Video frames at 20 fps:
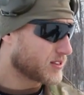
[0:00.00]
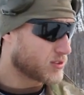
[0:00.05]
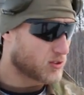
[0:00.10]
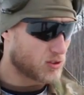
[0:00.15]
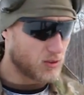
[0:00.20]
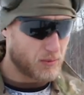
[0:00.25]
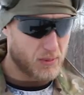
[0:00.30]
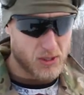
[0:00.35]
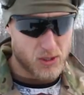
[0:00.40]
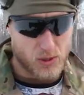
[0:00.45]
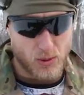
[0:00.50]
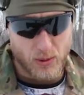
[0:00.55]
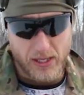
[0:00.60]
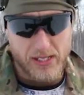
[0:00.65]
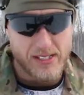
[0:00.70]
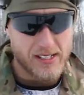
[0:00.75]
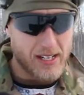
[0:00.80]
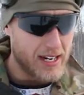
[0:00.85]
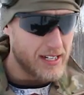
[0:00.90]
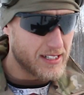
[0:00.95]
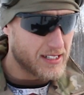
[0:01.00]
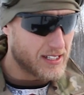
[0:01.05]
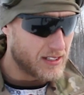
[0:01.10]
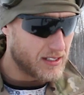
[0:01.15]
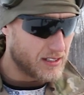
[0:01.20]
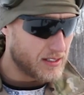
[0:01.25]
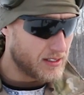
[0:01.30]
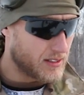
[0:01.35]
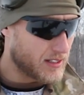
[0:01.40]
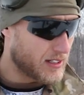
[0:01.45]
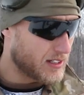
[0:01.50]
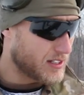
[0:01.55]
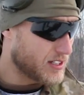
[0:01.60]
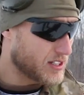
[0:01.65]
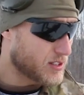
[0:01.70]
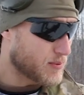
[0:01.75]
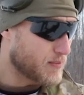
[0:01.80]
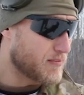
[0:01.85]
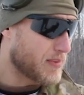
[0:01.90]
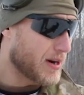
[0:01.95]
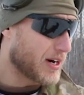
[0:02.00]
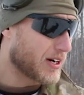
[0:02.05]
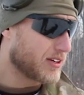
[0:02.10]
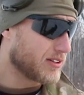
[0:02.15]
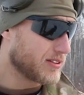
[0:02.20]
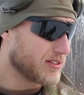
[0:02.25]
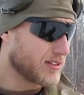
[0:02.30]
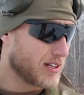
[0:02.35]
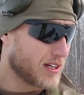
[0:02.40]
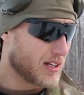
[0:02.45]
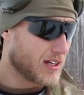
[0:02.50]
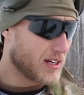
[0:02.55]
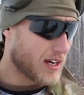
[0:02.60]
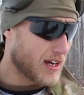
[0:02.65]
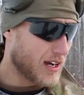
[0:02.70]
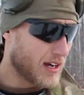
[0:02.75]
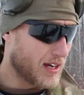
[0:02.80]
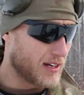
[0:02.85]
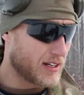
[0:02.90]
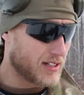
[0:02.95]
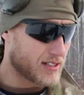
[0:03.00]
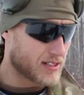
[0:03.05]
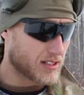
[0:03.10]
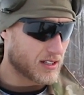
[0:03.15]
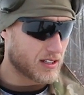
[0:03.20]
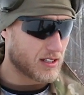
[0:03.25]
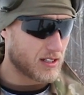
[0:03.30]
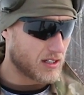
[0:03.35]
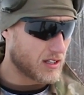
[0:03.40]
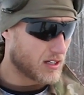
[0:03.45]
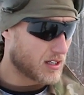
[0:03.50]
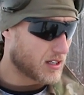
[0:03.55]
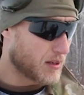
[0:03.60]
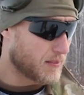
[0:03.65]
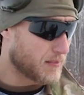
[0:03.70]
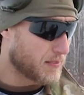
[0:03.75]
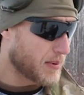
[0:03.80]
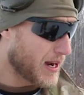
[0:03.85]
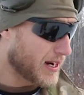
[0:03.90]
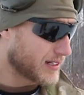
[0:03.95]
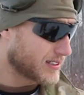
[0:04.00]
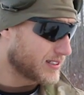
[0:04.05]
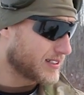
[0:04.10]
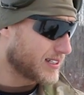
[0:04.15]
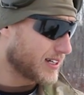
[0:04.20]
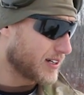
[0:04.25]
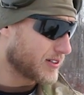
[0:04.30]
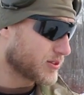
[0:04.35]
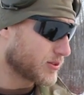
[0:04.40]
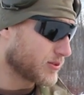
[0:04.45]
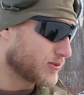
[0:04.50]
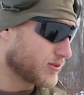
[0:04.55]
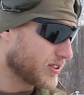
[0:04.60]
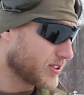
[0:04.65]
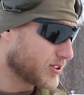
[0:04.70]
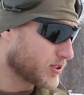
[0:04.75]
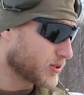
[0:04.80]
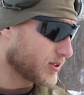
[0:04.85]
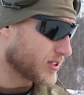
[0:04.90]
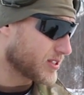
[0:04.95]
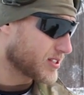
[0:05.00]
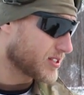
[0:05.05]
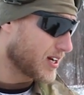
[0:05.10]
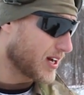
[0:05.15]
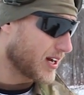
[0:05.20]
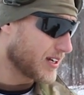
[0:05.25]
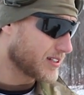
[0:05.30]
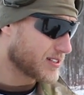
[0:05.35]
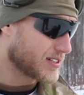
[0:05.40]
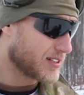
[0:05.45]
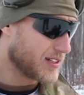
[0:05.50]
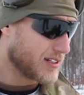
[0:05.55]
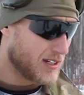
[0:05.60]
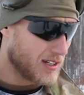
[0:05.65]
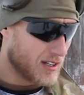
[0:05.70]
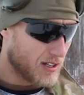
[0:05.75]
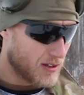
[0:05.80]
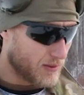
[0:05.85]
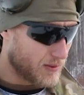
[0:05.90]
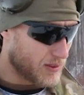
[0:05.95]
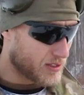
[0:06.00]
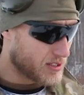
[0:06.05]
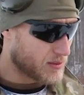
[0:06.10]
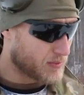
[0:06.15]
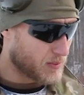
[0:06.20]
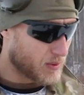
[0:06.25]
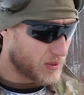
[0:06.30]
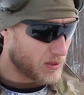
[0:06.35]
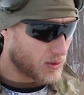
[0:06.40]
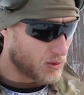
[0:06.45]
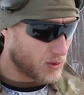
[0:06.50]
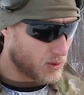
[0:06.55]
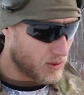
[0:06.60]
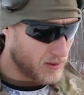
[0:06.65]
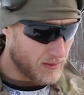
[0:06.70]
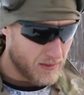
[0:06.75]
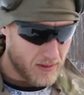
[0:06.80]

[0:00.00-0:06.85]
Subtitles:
Super short. It's 18-inch barrel and it's compacted down to a really short size, which is pretty cool.